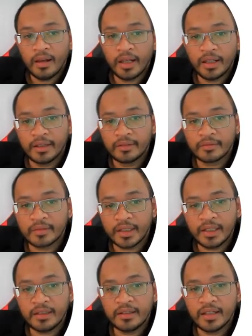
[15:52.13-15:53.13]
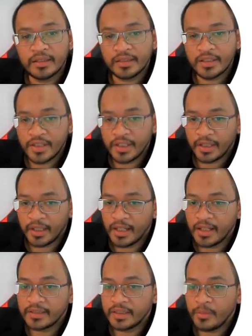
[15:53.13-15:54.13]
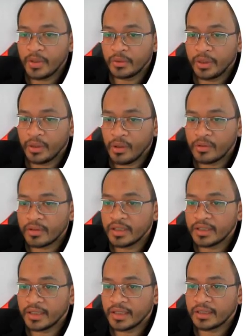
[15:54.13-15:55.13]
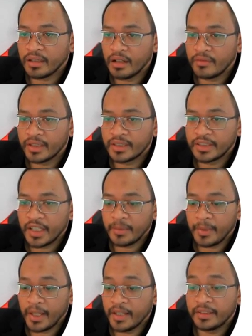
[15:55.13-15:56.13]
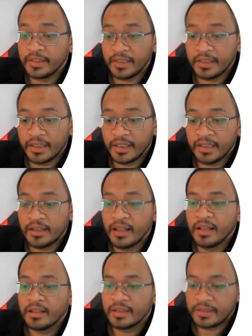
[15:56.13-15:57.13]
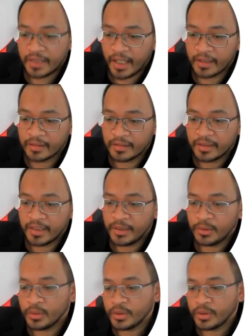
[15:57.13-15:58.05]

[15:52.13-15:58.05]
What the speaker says: And relationship can exist between occurrences of the same entity set. Okay,